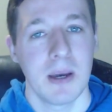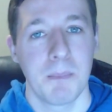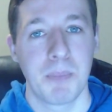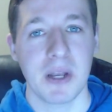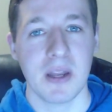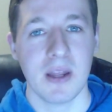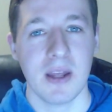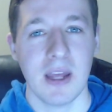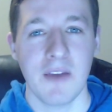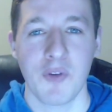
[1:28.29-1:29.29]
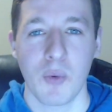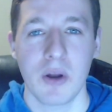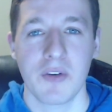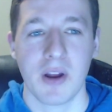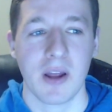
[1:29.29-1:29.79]
But if you're
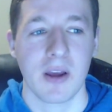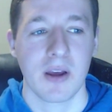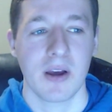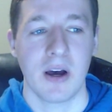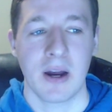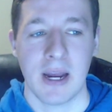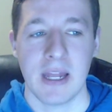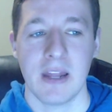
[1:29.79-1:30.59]
wondering, all right,